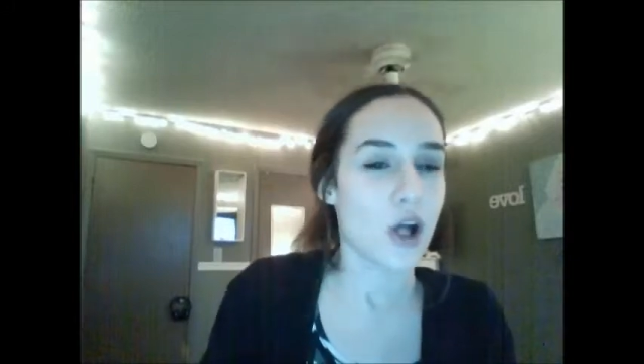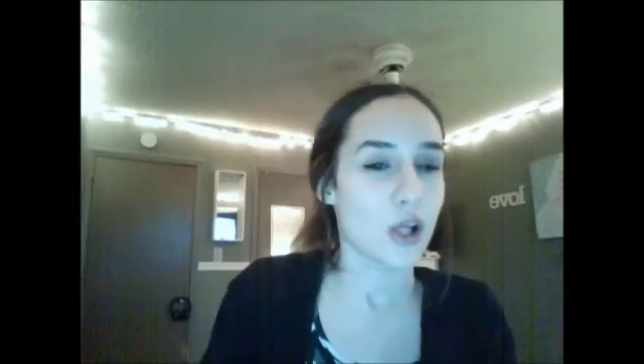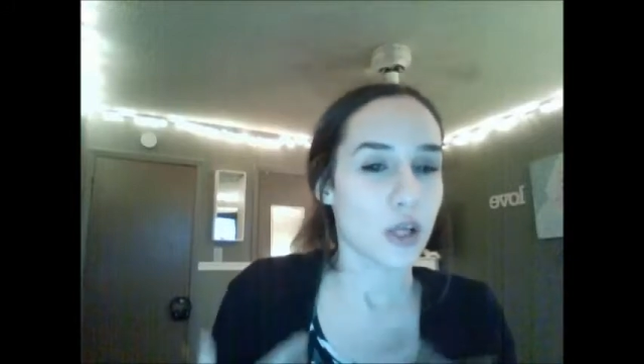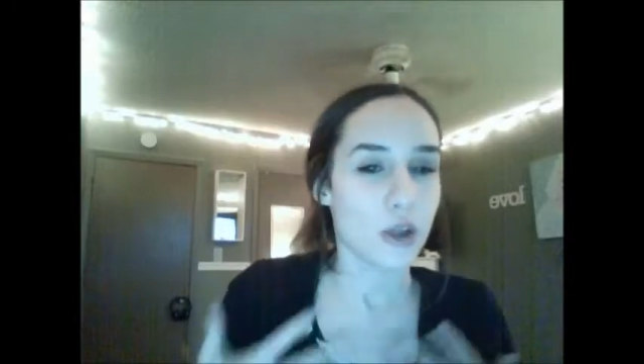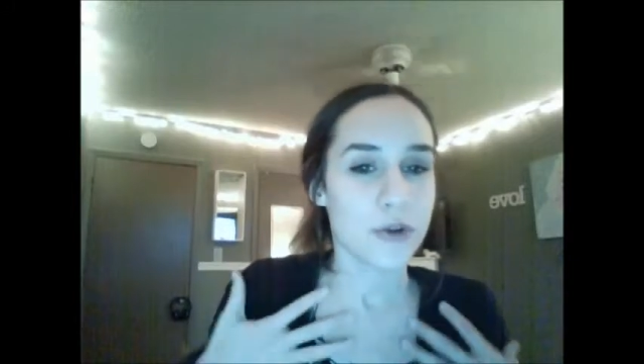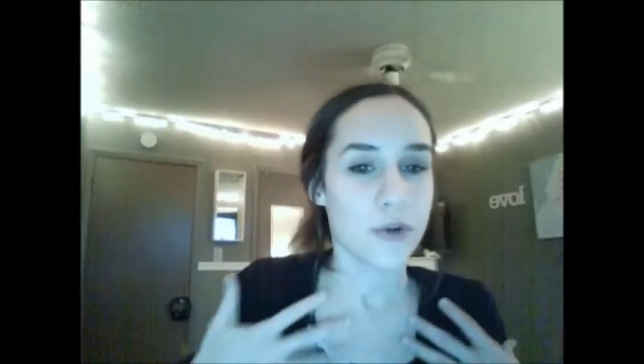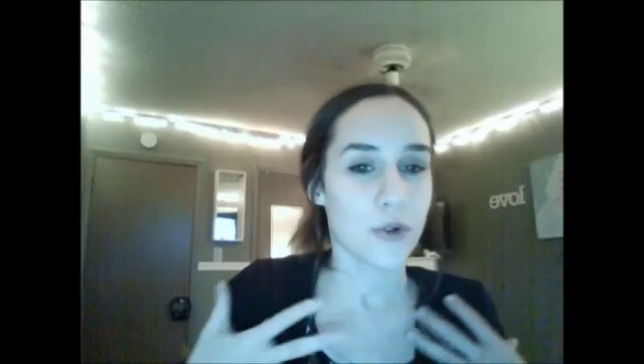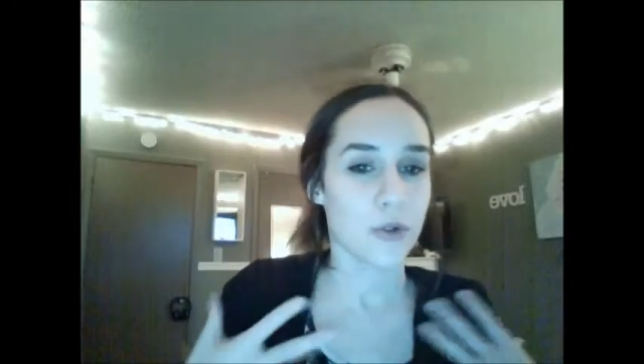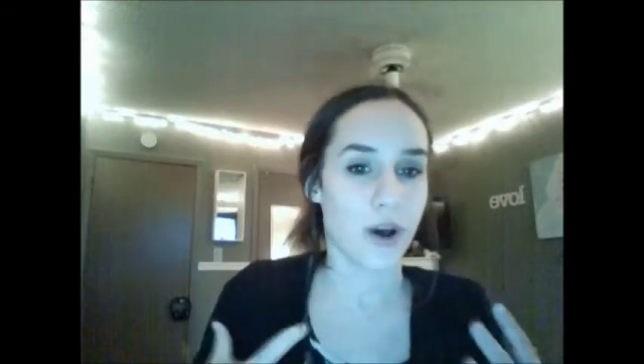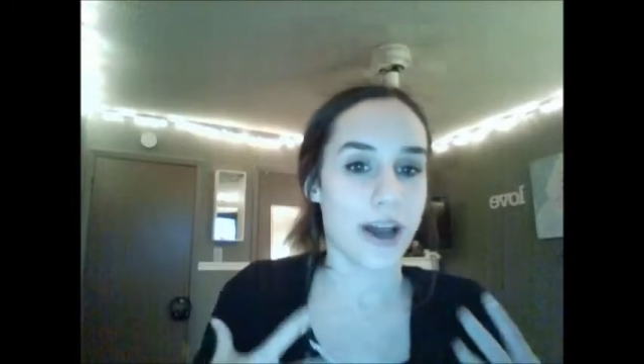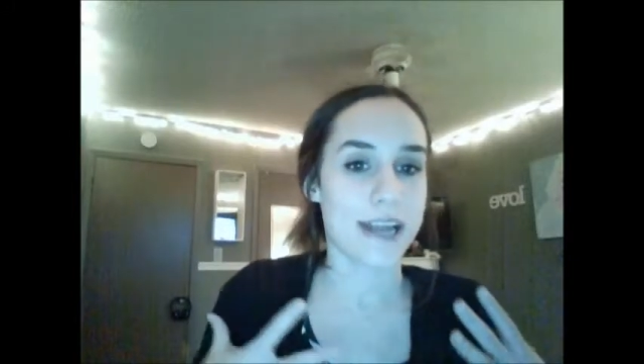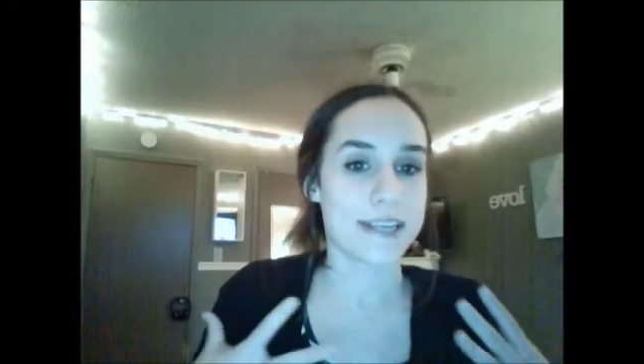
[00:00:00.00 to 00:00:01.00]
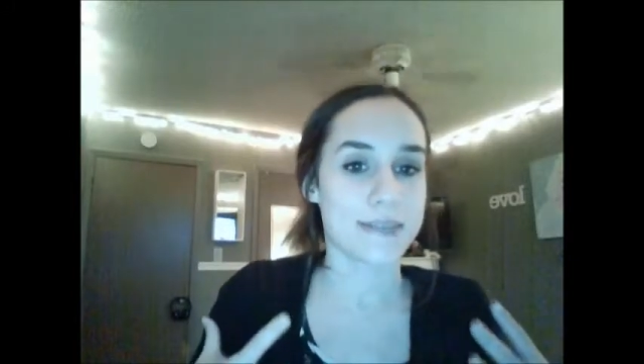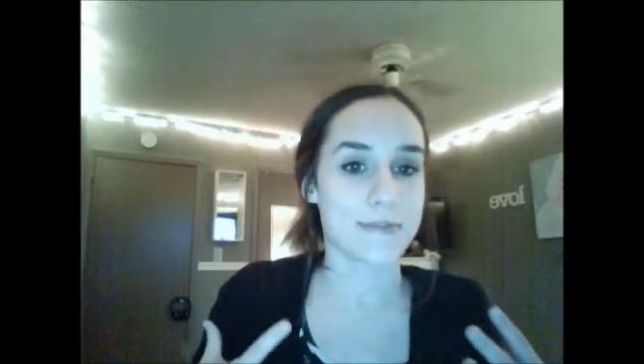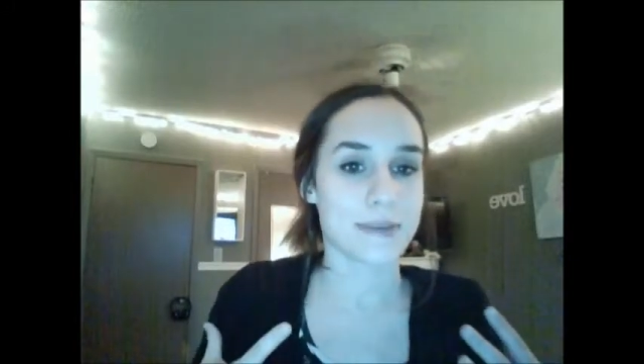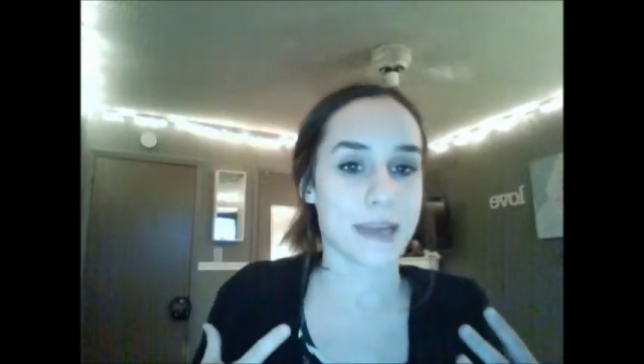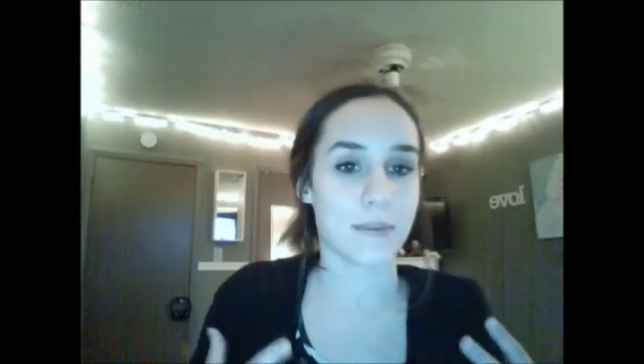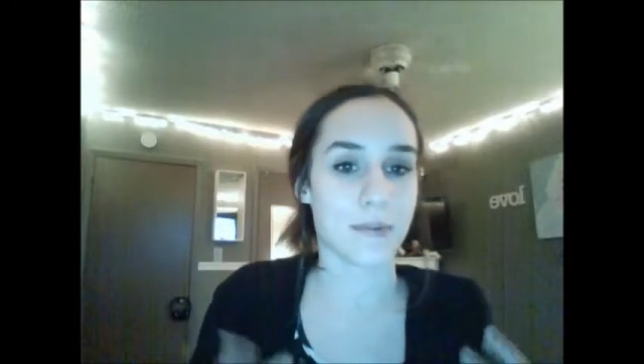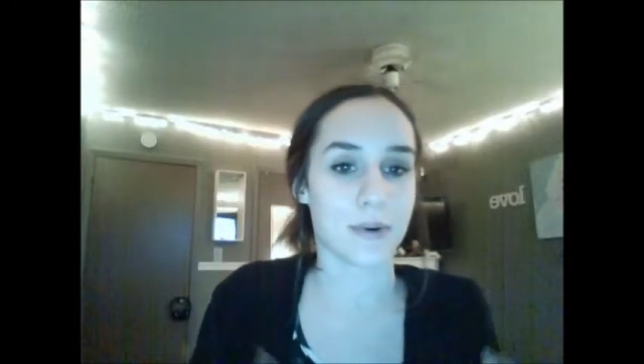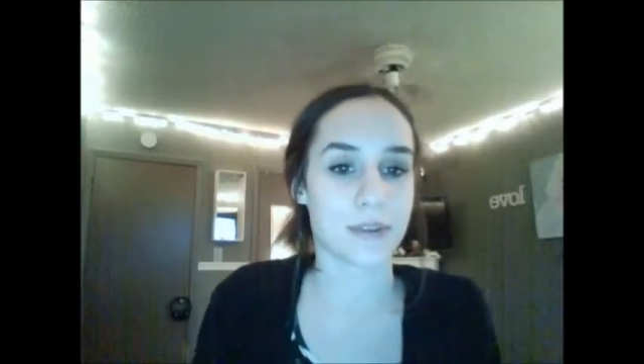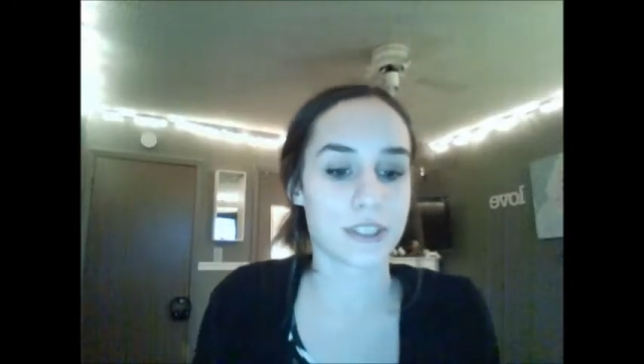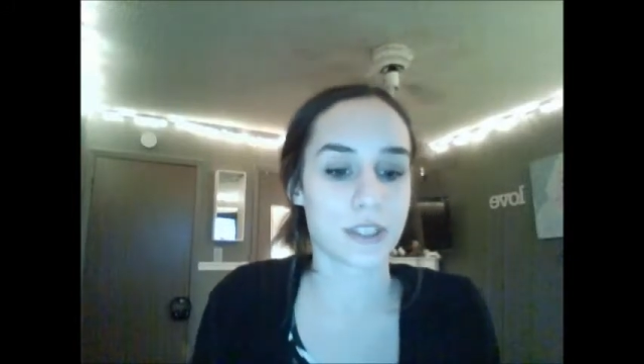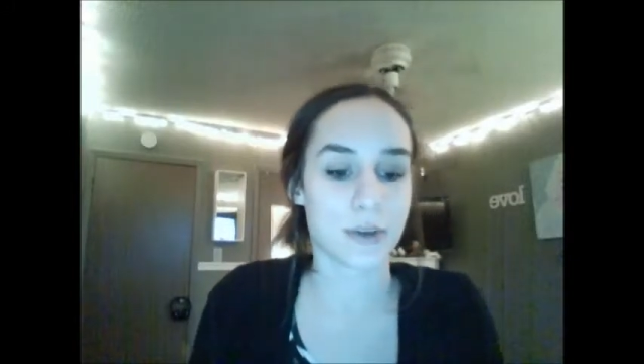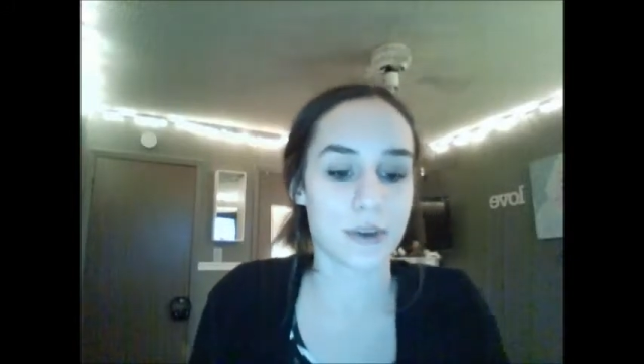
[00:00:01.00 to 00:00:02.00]
learn a lot to be able
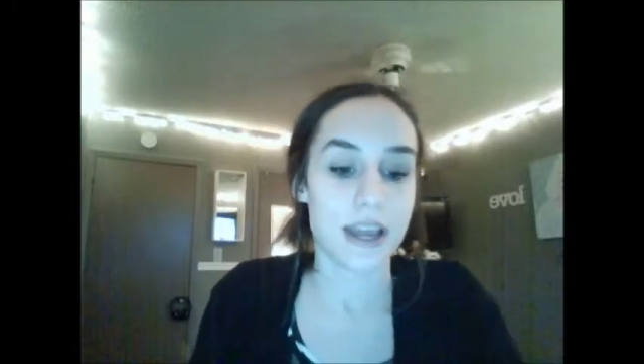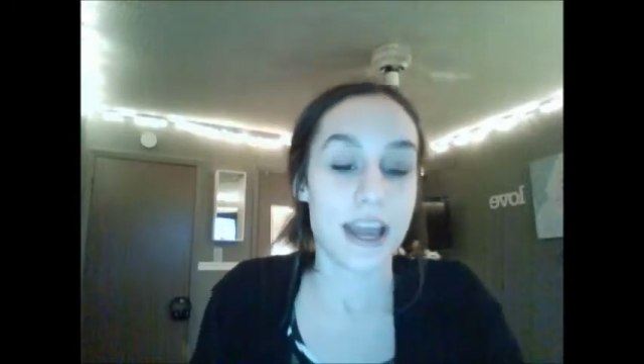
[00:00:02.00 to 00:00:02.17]
to